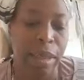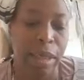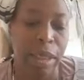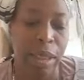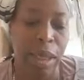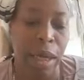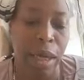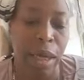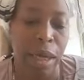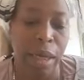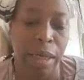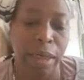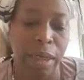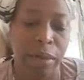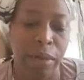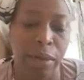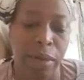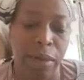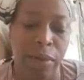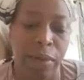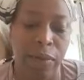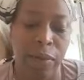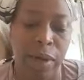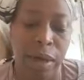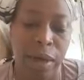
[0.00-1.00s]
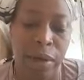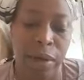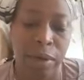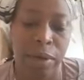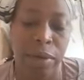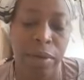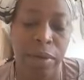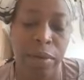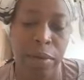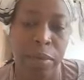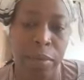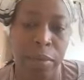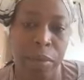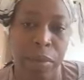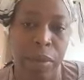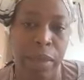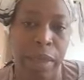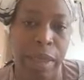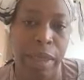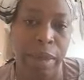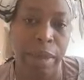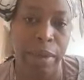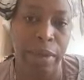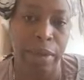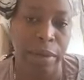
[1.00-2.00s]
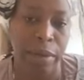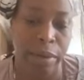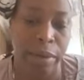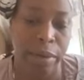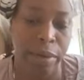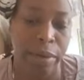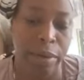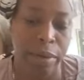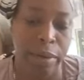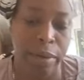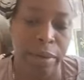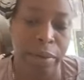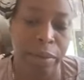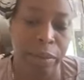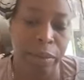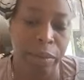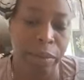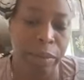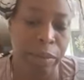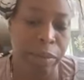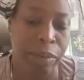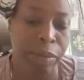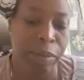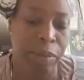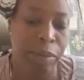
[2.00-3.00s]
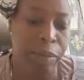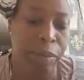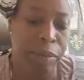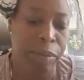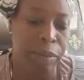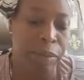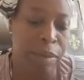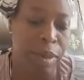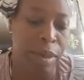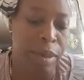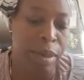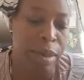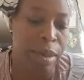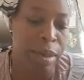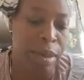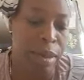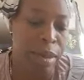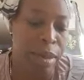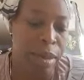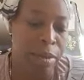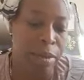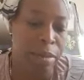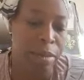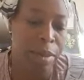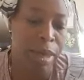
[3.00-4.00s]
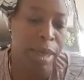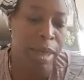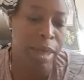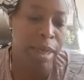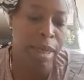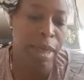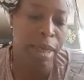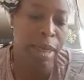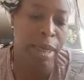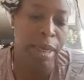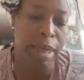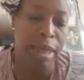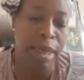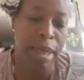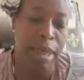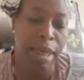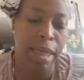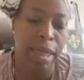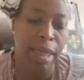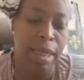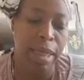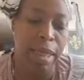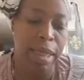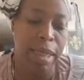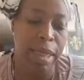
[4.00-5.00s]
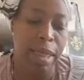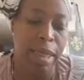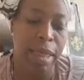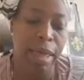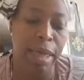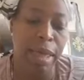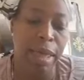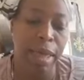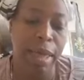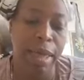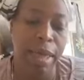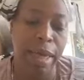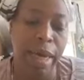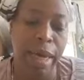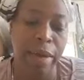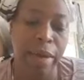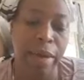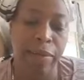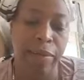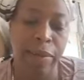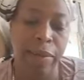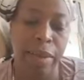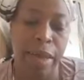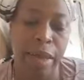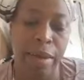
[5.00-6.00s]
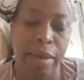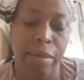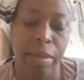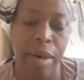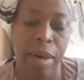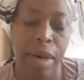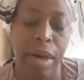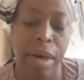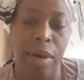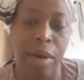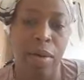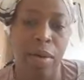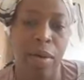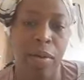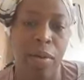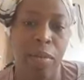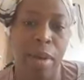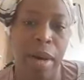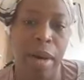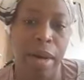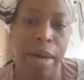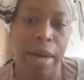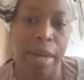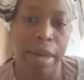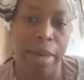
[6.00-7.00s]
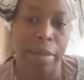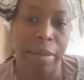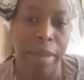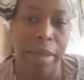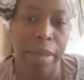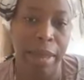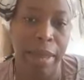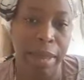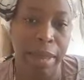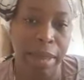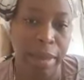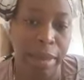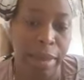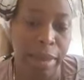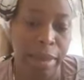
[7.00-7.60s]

charge over us to protect us. Meaning he gave them a commandment